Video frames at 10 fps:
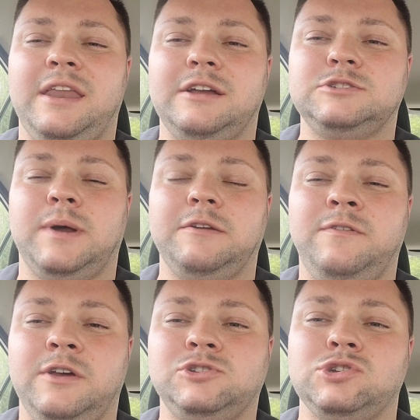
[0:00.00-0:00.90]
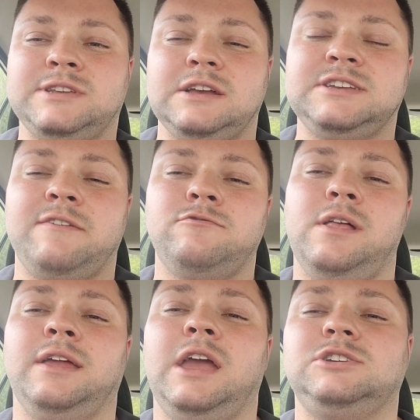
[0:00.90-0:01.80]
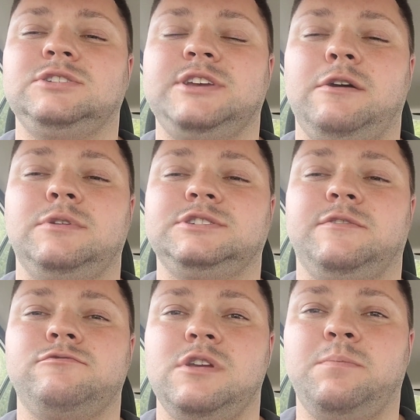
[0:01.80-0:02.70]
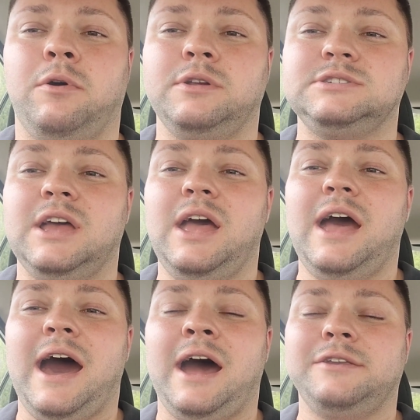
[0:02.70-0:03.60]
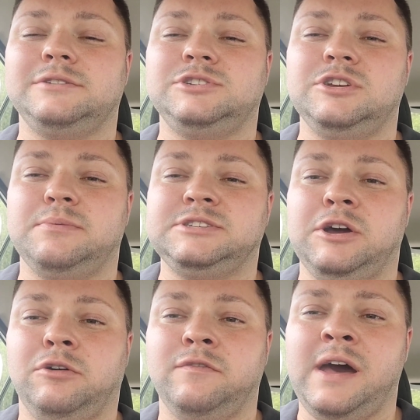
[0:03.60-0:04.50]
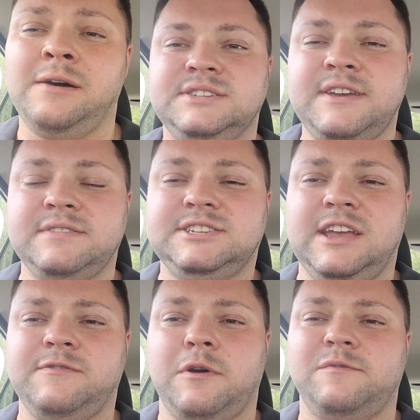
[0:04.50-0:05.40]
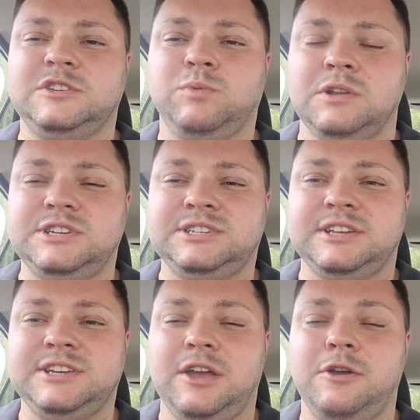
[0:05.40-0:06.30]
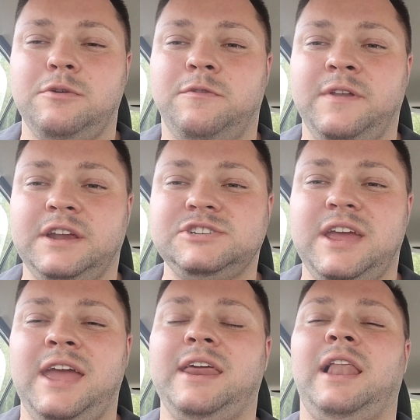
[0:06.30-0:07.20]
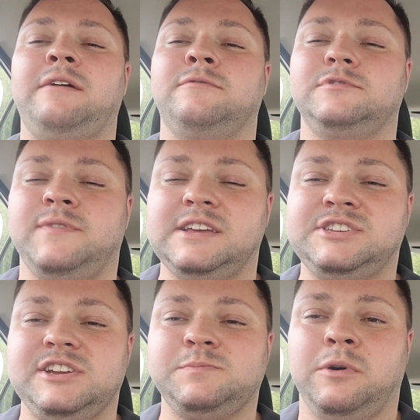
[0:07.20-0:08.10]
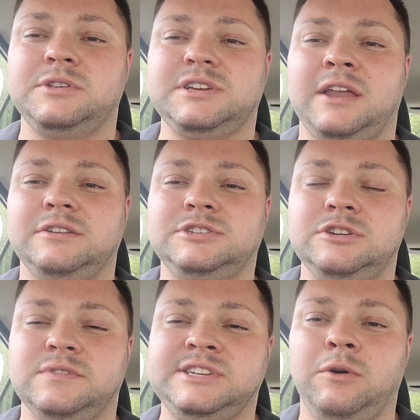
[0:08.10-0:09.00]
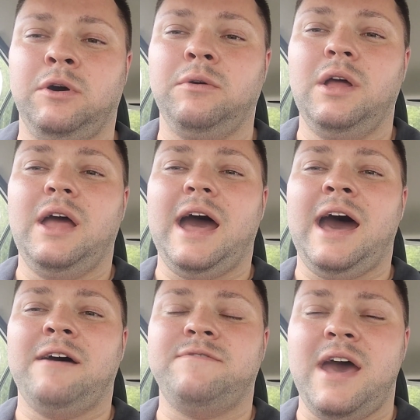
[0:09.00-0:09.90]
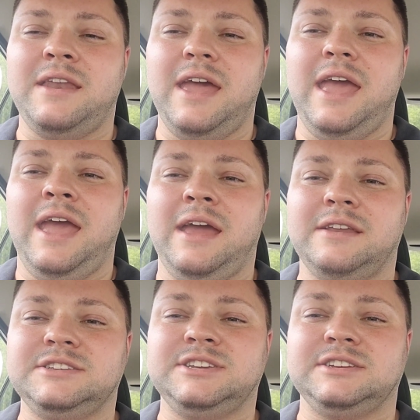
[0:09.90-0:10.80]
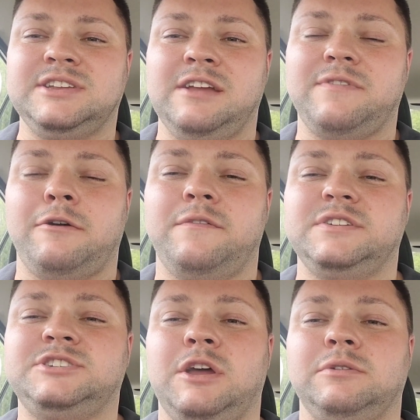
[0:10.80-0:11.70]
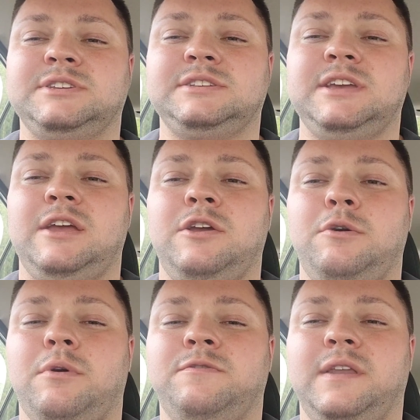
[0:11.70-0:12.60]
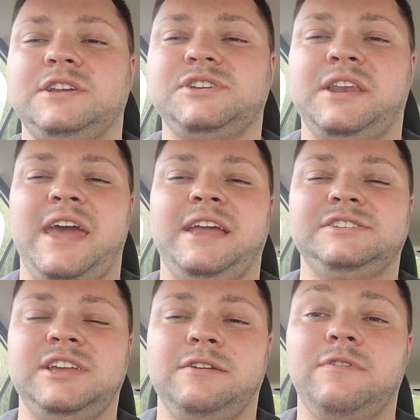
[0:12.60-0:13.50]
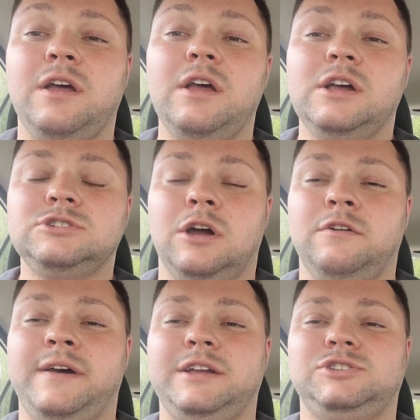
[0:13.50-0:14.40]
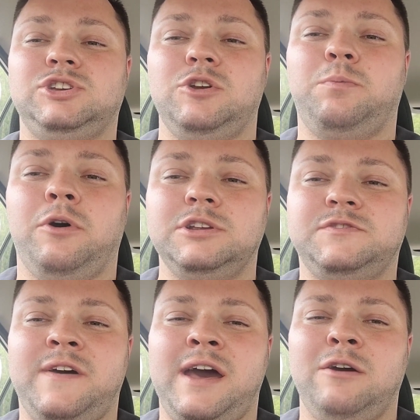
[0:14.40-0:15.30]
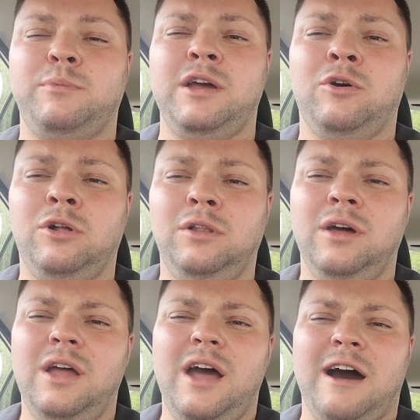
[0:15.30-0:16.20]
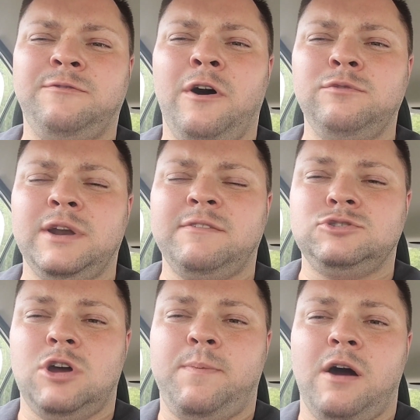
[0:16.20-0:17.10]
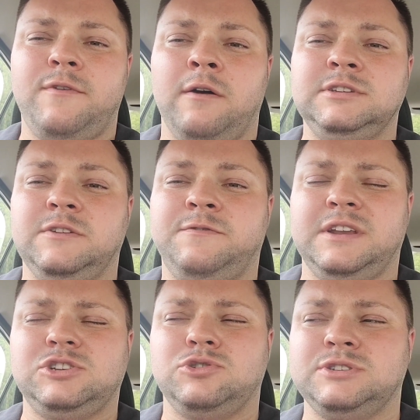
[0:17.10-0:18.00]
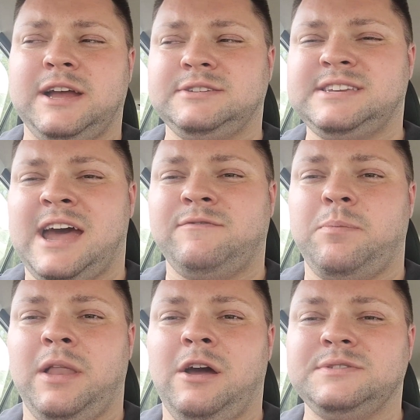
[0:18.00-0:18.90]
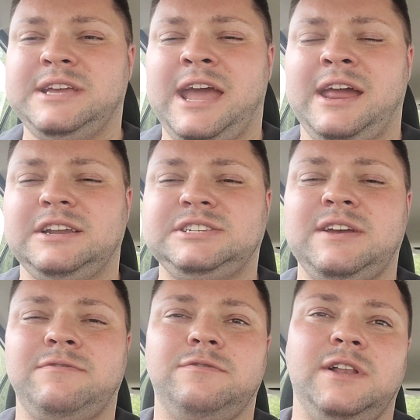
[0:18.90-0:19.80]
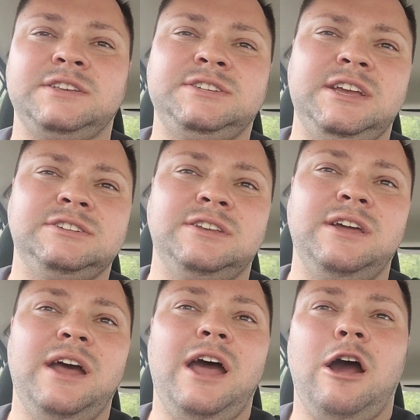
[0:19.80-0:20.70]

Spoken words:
21st, just outside the relegation zone, so 3 points added to my total there. 17th, I went for Swansea City, who finished in 11th, so that's 6 points added to the total. And then in 16th, I went for Stoke City, who finished in 18th, so another 2 points there. With Hull, I thought they would have a drop-off. Obviously finished just outside the playoffs in 7th last season.